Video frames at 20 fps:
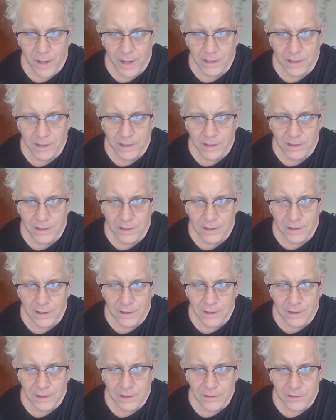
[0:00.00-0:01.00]
Mencken,
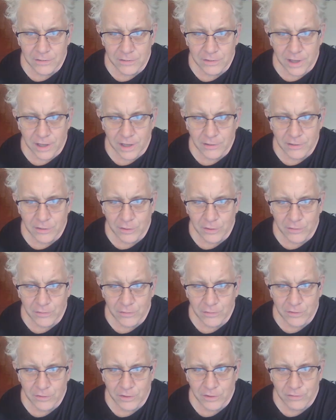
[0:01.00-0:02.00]
said
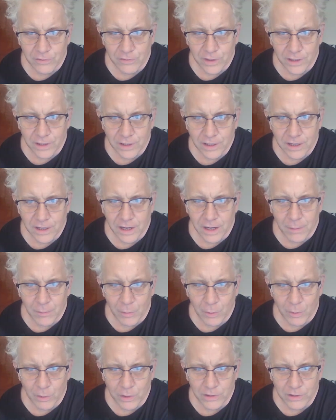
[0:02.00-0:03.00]
to have driven a
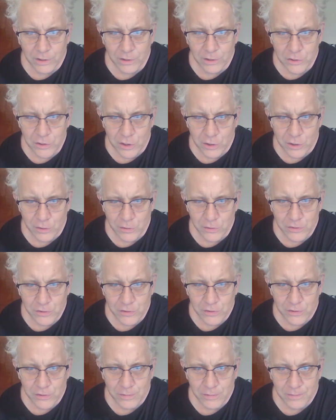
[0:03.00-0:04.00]
camel into
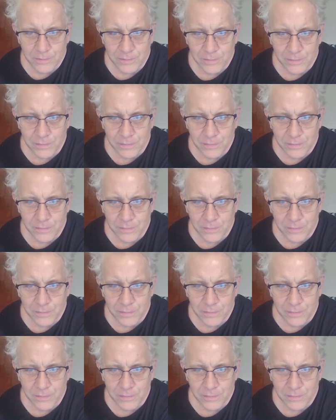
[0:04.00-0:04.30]
church.